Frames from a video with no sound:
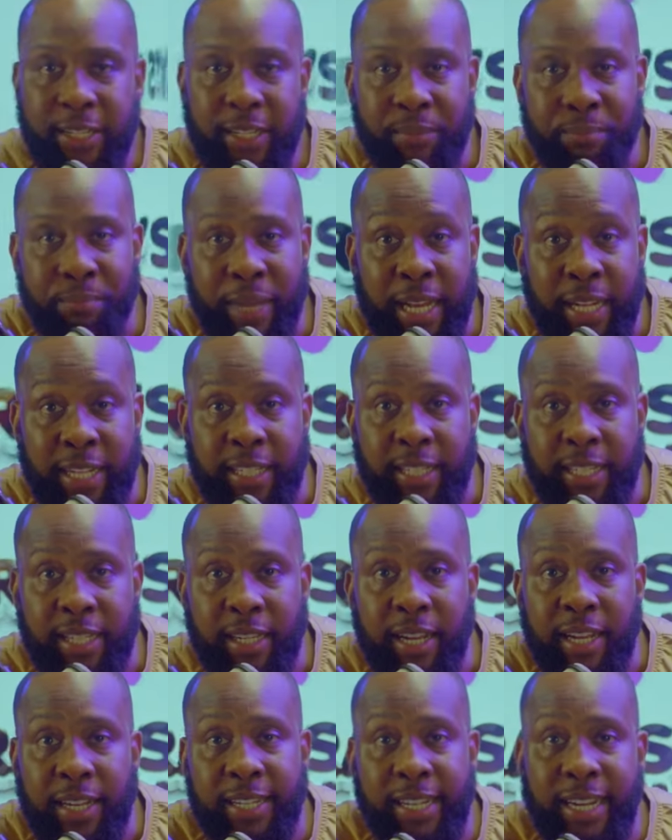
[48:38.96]
the melody
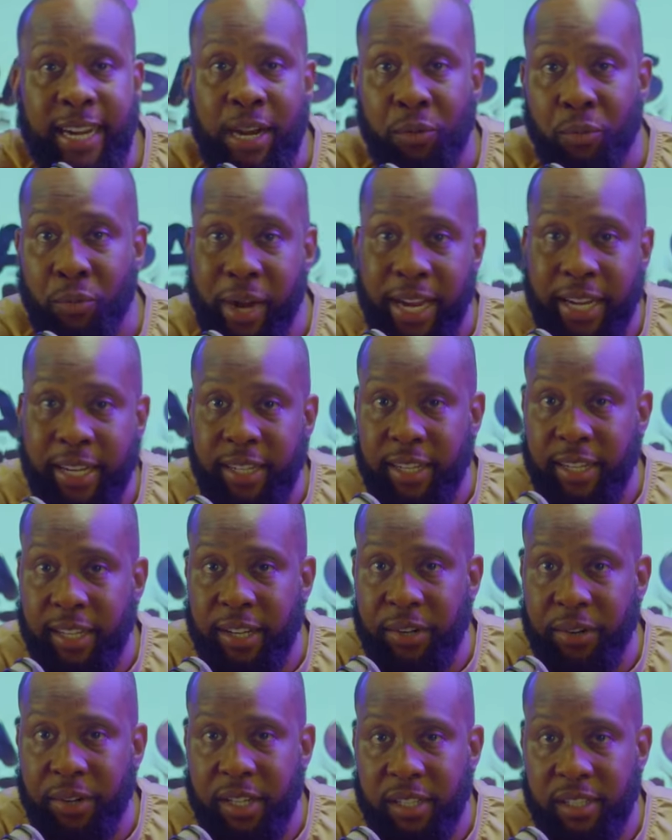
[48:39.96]
and then I write the
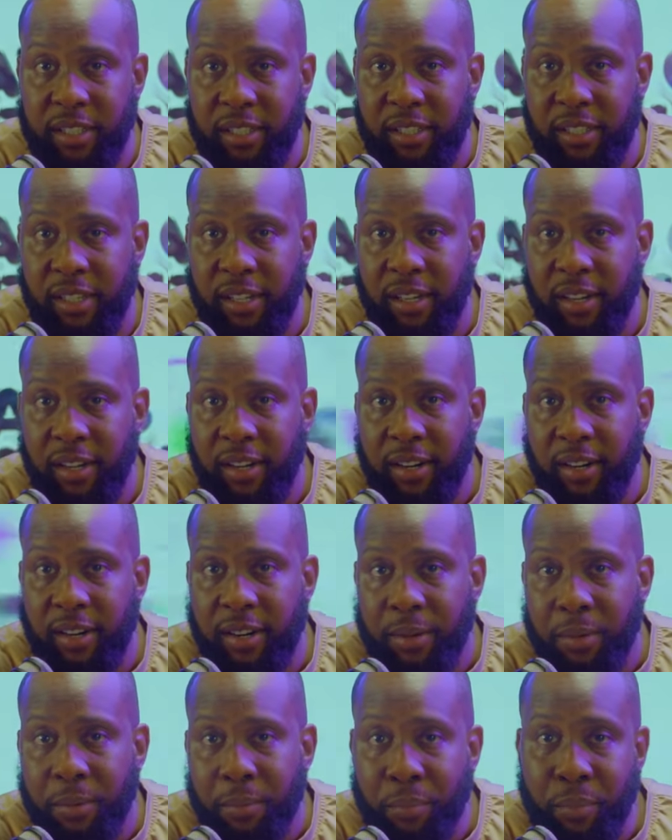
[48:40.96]
lyrics.
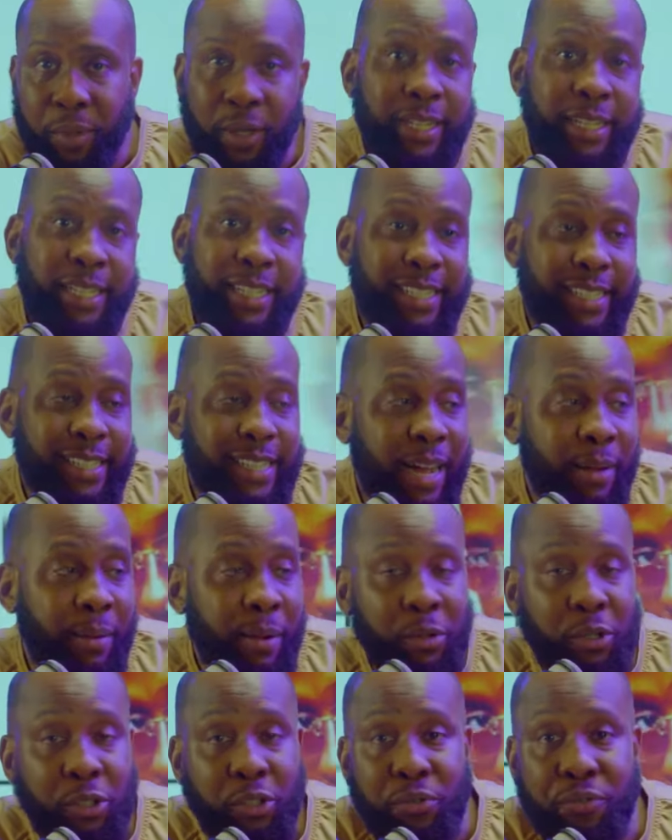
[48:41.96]
But this time I'm
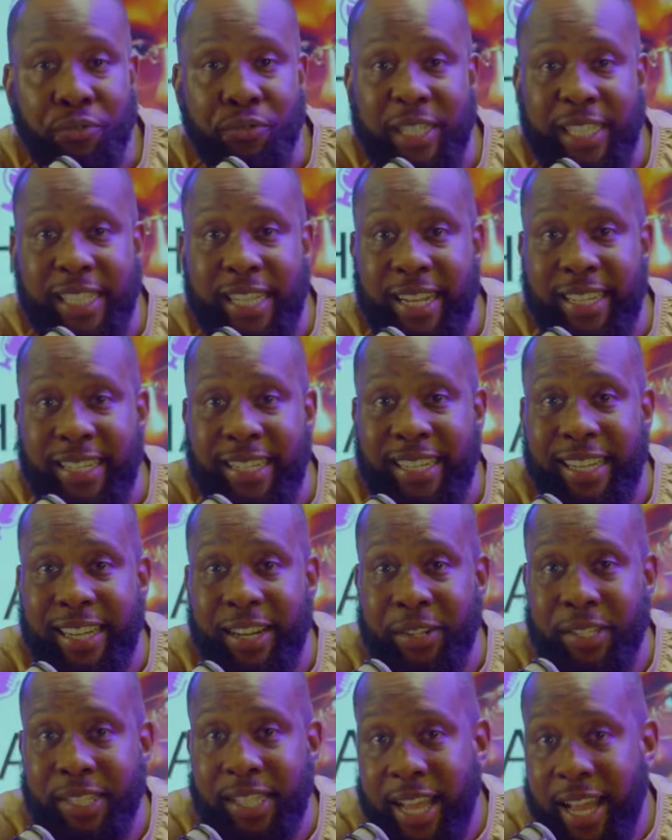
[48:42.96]
going to freestyle the
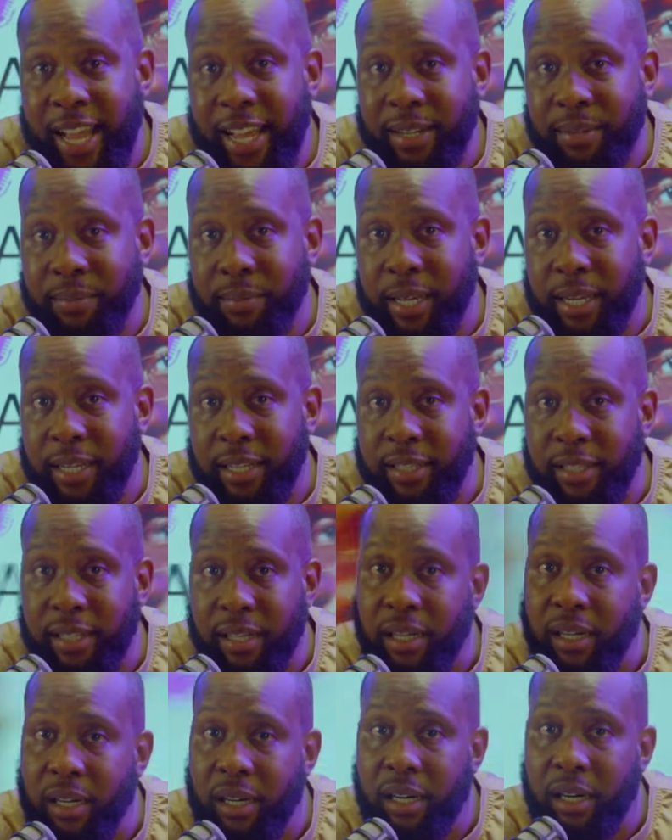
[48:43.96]
lyrics and the
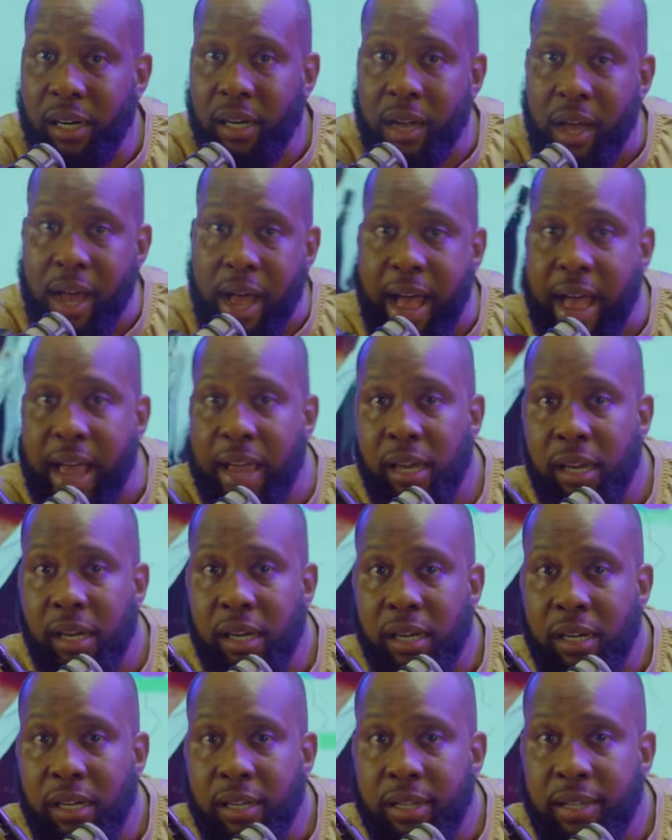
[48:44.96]
melody. All right?
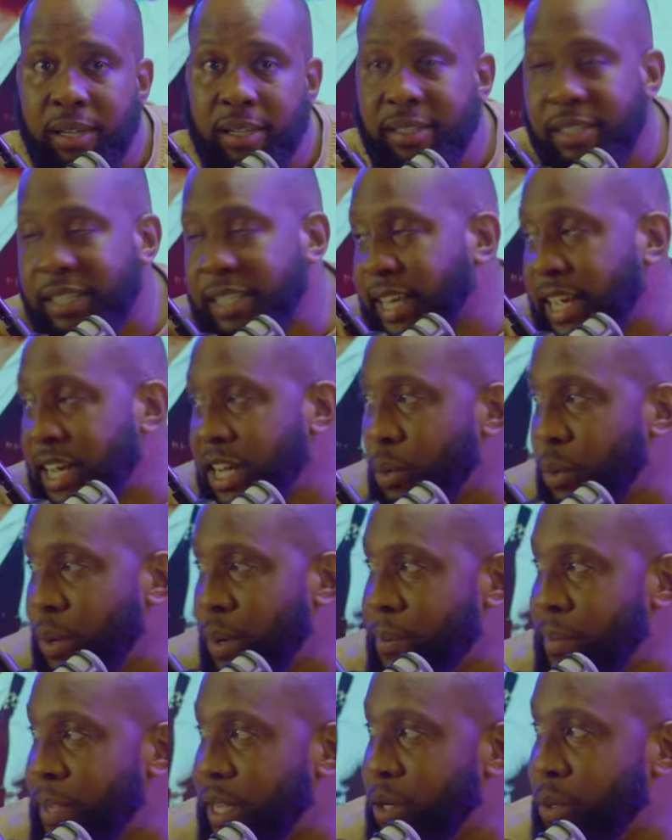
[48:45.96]
Jide, you with
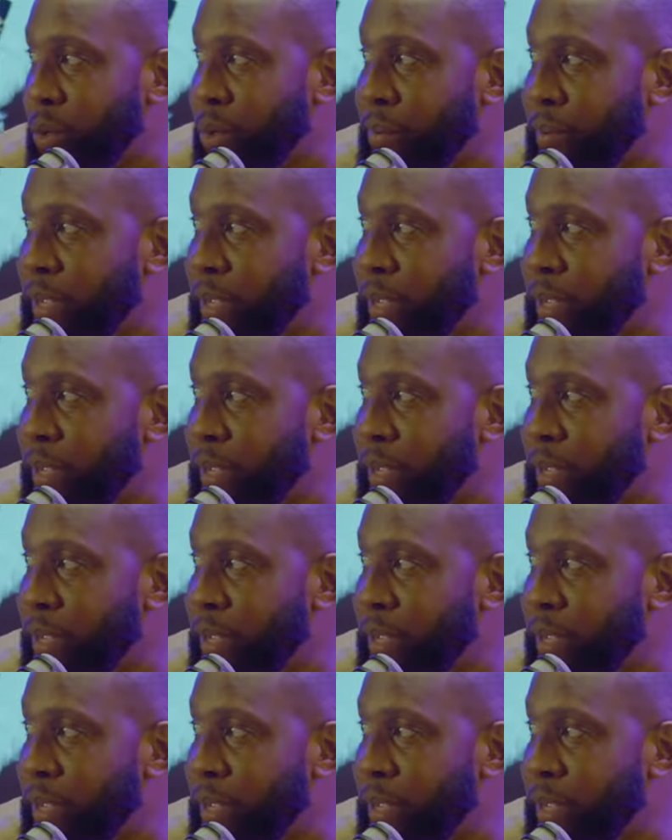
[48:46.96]
me, you with